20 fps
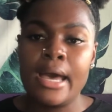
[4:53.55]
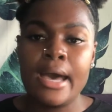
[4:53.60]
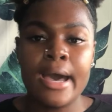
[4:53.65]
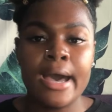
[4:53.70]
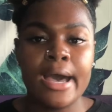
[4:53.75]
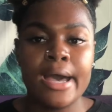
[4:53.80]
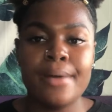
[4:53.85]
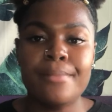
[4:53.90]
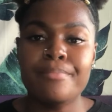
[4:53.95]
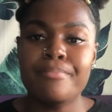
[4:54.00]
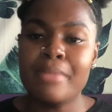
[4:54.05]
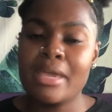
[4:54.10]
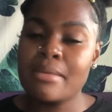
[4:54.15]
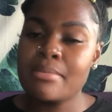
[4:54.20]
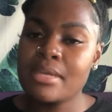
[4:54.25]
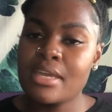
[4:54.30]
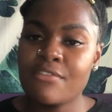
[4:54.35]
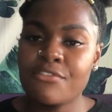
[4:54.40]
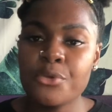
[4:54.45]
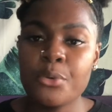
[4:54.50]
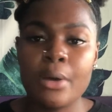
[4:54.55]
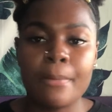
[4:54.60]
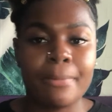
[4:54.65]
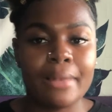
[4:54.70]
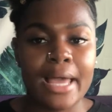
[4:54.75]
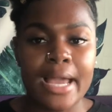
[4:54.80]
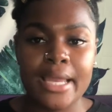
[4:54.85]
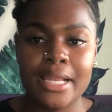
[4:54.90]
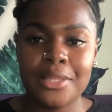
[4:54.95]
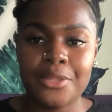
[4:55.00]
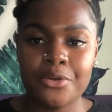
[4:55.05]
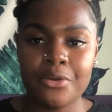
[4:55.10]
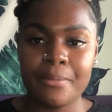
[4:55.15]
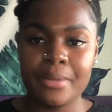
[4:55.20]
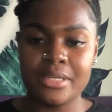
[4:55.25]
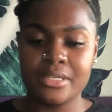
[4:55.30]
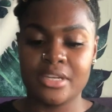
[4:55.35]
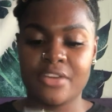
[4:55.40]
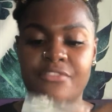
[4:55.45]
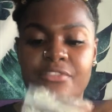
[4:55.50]
Maybe if you apply it a little
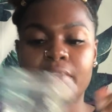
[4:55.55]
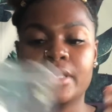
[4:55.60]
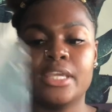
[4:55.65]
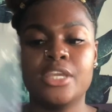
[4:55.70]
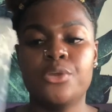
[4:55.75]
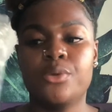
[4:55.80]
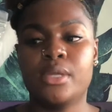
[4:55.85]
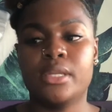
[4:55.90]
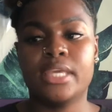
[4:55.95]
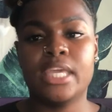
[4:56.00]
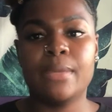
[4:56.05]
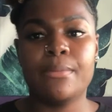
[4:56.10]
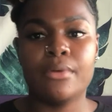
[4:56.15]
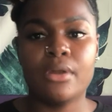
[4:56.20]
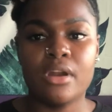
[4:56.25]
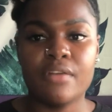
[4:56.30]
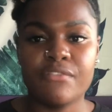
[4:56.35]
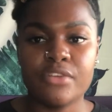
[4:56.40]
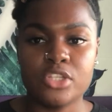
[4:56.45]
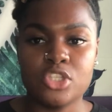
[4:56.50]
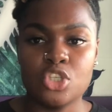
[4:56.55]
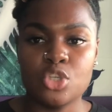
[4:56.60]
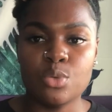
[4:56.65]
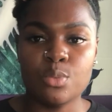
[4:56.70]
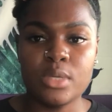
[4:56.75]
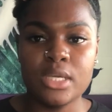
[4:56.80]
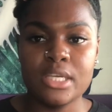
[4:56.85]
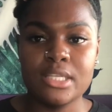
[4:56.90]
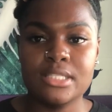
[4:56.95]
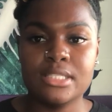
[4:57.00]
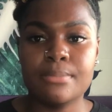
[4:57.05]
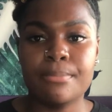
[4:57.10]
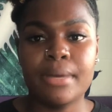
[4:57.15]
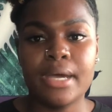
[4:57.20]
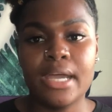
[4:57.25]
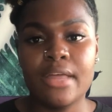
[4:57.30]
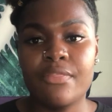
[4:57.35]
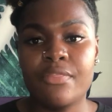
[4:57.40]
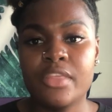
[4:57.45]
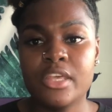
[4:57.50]
bit differently, you can keep it on for 2 weeks.
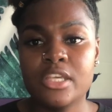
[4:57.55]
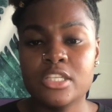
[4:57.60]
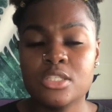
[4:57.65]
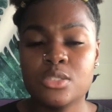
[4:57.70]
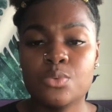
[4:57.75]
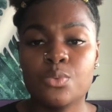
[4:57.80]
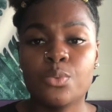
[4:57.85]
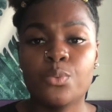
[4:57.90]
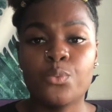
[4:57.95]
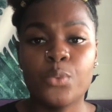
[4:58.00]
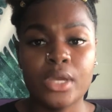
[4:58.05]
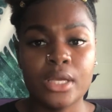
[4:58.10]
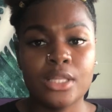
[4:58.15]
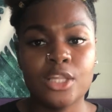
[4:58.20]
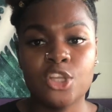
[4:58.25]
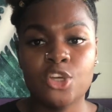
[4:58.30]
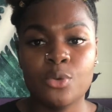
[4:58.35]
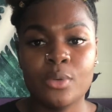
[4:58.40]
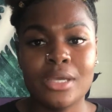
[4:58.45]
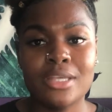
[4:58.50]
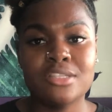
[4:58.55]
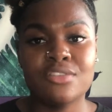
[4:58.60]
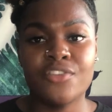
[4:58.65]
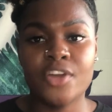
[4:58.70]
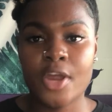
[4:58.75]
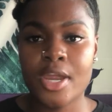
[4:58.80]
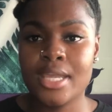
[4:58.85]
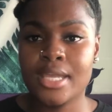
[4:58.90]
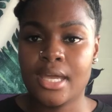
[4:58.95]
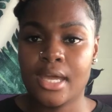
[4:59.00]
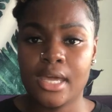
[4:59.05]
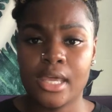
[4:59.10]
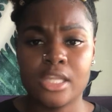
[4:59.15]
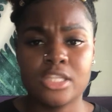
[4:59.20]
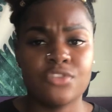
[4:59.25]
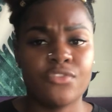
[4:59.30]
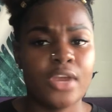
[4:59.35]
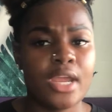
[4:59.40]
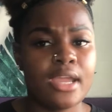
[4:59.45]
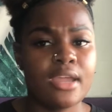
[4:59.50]
But this wig glue is very good.
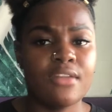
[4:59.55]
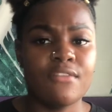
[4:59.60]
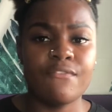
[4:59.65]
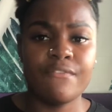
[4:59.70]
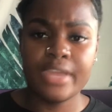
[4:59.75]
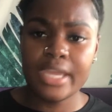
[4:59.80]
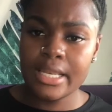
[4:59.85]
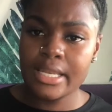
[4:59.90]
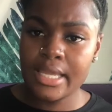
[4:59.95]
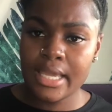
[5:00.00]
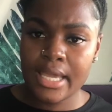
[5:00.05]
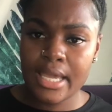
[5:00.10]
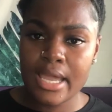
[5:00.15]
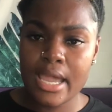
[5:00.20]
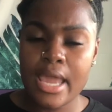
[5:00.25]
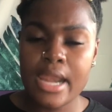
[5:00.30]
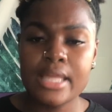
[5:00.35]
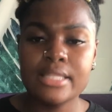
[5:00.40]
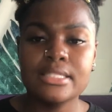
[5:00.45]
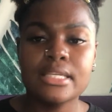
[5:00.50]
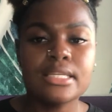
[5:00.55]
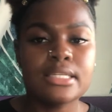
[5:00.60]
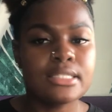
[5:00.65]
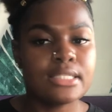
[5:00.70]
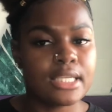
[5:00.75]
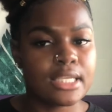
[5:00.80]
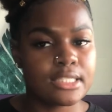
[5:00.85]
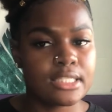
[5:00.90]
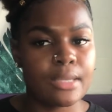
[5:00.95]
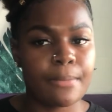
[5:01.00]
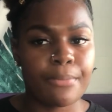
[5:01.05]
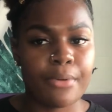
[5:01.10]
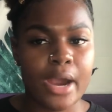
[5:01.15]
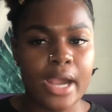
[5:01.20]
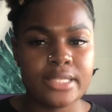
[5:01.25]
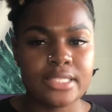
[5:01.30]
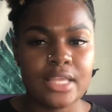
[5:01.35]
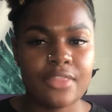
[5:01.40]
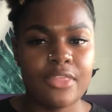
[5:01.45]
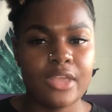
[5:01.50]
It's very convenient and it's a decent
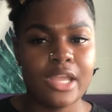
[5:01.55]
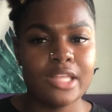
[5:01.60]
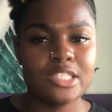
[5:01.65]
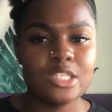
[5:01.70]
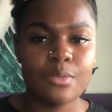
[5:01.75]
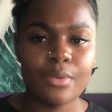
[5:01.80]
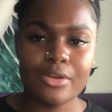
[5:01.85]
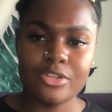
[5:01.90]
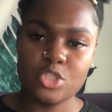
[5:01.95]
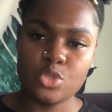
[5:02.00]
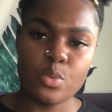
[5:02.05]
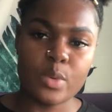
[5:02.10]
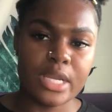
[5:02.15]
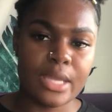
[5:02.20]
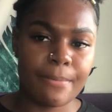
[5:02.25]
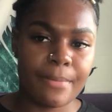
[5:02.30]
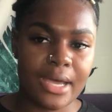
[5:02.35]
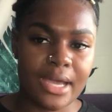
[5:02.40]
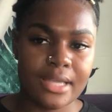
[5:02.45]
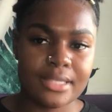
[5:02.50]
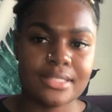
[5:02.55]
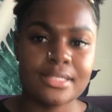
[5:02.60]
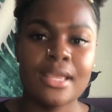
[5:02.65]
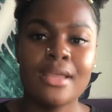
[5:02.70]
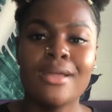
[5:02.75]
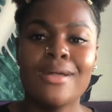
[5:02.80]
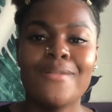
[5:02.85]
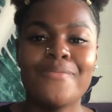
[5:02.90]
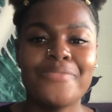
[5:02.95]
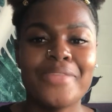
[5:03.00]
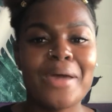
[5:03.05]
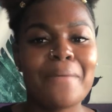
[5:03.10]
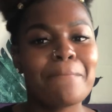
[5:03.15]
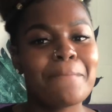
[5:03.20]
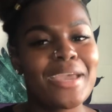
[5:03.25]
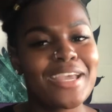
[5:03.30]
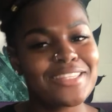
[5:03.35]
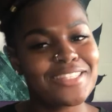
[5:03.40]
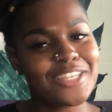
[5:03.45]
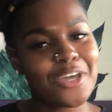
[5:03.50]
price. I think it's around $20. That
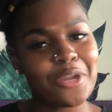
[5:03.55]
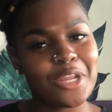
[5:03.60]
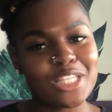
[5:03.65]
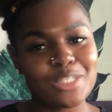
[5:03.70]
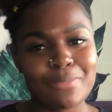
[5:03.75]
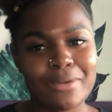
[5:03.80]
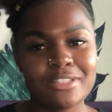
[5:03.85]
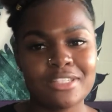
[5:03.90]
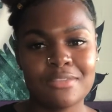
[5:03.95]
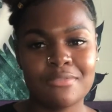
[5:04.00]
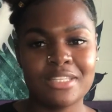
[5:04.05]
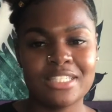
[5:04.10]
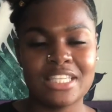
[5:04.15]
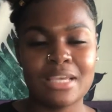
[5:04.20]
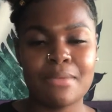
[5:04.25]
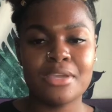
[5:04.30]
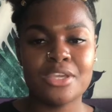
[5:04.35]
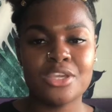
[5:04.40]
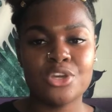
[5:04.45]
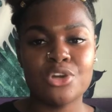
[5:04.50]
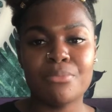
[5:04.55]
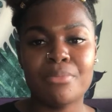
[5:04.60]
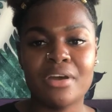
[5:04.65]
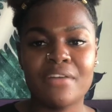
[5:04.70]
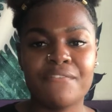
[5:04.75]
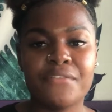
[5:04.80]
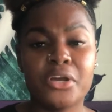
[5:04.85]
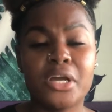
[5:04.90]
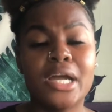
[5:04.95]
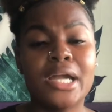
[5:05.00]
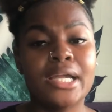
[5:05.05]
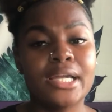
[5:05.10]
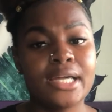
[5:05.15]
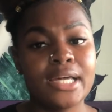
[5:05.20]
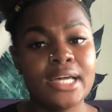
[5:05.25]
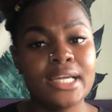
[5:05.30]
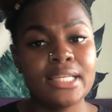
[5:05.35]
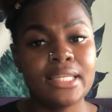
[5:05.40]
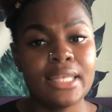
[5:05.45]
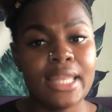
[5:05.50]
may sound expensive to of you, but for a
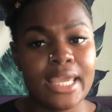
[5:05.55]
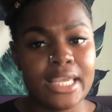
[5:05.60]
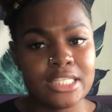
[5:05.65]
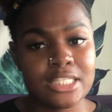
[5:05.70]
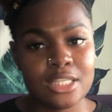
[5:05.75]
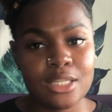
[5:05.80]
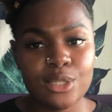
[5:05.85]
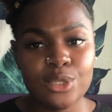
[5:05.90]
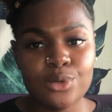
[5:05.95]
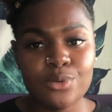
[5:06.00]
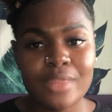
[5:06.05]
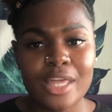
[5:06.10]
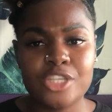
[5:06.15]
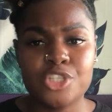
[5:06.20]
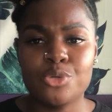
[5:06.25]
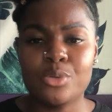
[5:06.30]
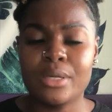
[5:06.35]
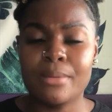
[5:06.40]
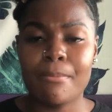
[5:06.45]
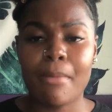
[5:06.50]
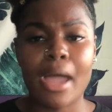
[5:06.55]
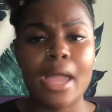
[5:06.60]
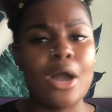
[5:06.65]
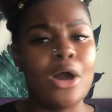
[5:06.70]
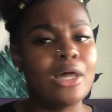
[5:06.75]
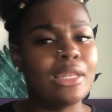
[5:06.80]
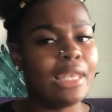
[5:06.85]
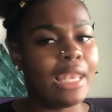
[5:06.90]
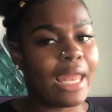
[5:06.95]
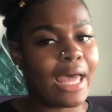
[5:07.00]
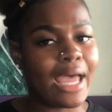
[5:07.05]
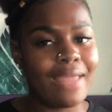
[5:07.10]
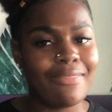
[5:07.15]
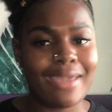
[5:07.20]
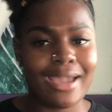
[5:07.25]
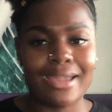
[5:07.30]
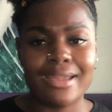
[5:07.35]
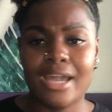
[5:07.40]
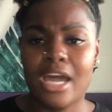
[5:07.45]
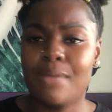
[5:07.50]
good lace glue that you can buy online
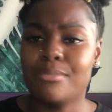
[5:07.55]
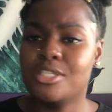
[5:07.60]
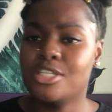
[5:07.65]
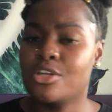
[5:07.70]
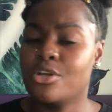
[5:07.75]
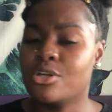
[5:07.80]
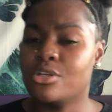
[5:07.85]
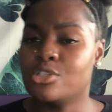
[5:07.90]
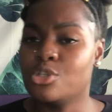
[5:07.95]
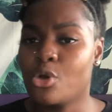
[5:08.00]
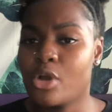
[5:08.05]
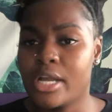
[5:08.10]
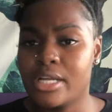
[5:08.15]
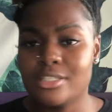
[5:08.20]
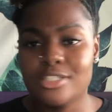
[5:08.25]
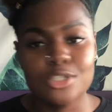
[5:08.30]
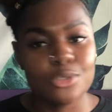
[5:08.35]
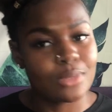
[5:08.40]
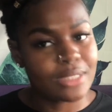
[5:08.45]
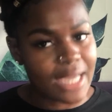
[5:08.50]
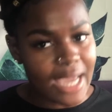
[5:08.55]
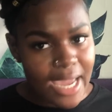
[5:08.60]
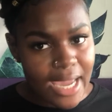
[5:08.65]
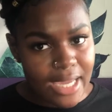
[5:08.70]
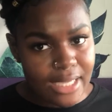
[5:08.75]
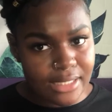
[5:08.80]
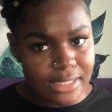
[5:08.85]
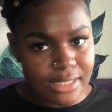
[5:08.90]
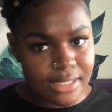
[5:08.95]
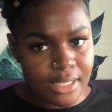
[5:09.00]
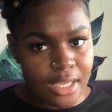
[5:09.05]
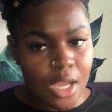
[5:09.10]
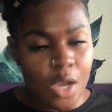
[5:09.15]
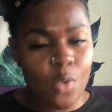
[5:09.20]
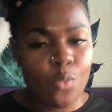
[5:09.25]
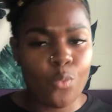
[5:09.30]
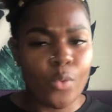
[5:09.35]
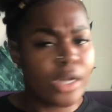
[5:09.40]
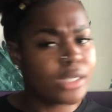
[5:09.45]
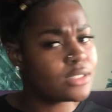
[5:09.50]
that can come to your door in 2 days,
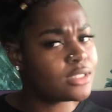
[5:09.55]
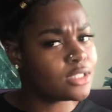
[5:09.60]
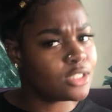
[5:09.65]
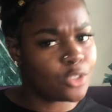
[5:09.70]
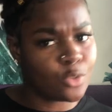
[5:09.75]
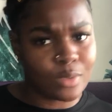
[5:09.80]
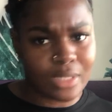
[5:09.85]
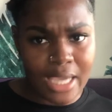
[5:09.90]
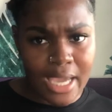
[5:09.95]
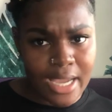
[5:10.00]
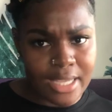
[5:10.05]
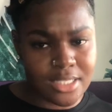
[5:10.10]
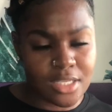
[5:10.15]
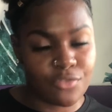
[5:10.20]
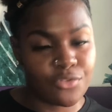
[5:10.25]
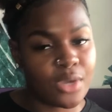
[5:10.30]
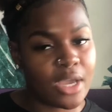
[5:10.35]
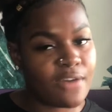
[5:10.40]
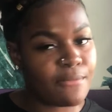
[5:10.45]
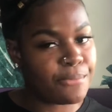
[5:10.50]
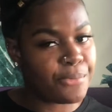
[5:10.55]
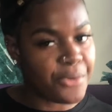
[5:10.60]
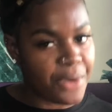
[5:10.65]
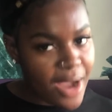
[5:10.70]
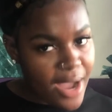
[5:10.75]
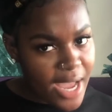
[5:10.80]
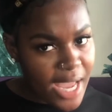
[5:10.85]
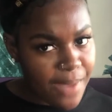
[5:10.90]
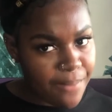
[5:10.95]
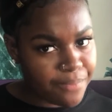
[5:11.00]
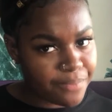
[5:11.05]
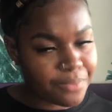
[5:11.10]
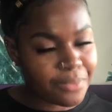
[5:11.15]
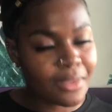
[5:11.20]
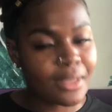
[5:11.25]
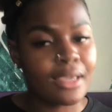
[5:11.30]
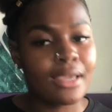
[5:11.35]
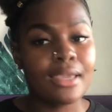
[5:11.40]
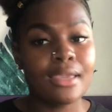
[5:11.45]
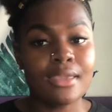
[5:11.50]
1 to 2 days if you have Prime,
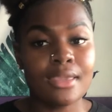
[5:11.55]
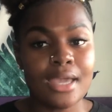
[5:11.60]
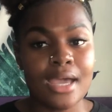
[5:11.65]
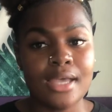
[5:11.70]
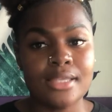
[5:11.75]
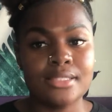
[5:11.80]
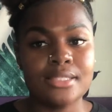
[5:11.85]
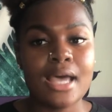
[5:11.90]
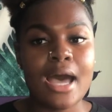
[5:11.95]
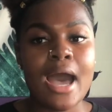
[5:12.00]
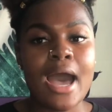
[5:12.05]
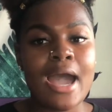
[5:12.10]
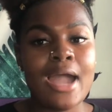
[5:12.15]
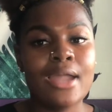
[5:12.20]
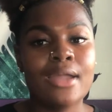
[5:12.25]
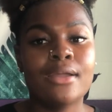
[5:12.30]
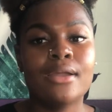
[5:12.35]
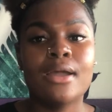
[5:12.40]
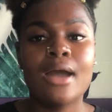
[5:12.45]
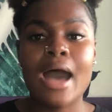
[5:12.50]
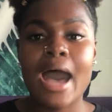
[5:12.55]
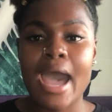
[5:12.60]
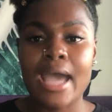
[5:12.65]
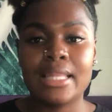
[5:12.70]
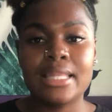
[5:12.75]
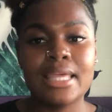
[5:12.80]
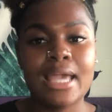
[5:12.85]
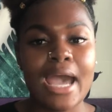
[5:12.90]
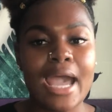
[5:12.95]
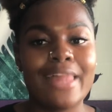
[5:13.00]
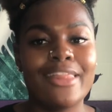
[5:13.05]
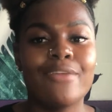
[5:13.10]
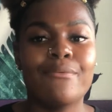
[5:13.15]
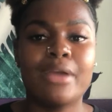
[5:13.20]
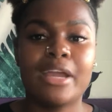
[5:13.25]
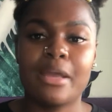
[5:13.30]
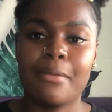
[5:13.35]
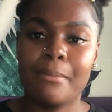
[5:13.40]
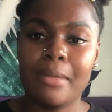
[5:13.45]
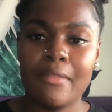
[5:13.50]
yes, I highly, highly
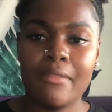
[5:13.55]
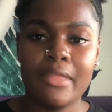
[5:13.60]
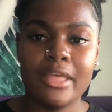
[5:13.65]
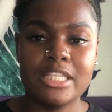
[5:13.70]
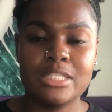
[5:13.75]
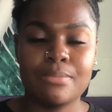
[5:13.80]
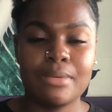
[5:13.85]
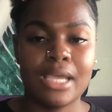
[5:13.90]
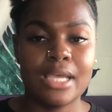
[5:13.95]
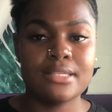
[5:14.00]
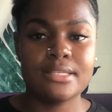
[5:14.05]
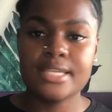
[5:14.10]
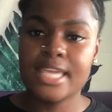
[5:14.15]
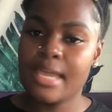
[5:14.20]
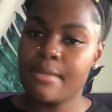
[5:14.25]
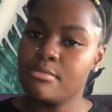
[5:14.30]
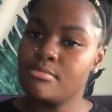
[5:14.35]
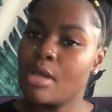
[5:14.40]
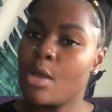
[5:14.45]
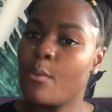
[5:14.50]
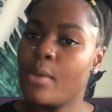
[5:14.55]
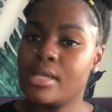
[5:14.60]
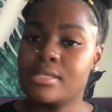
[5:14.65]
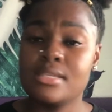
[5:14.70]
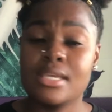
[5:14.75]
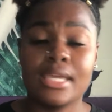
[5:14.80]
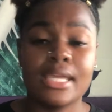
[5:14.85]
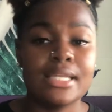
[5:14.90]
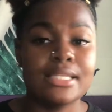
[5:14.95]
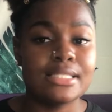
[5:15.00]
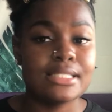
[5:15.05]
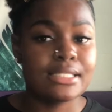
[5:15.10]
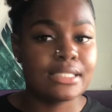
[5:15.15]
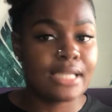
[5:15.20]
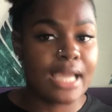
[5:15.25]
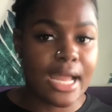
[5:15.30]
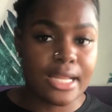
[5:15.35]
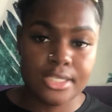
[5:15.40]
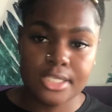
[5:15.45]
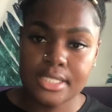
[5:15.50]
recommend this because it keeps my wigs looking
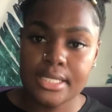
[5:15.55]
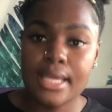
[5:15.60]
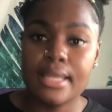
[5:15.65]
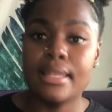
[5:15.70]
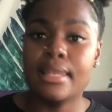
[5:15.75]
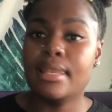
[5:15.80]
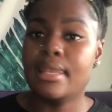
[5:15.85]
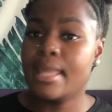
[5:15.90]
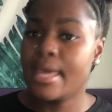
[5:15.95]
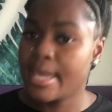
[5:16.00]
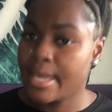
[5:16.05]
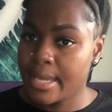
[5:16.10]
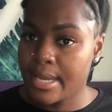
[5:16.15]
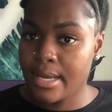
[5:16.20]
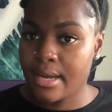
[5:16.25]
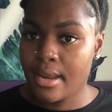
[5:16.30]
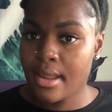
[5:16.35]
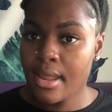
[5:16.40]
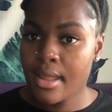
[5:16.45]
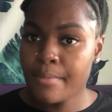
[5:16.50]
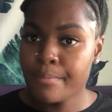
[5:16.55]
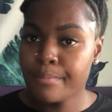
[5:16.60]
snatched and laid